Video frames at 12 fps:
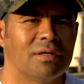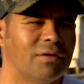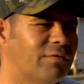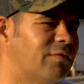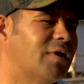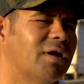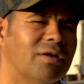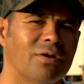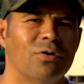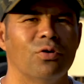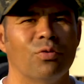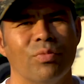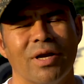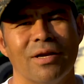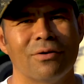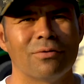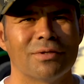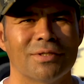if not, go and buy
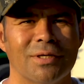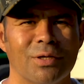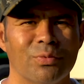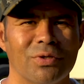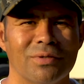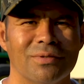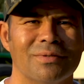your own sawmill.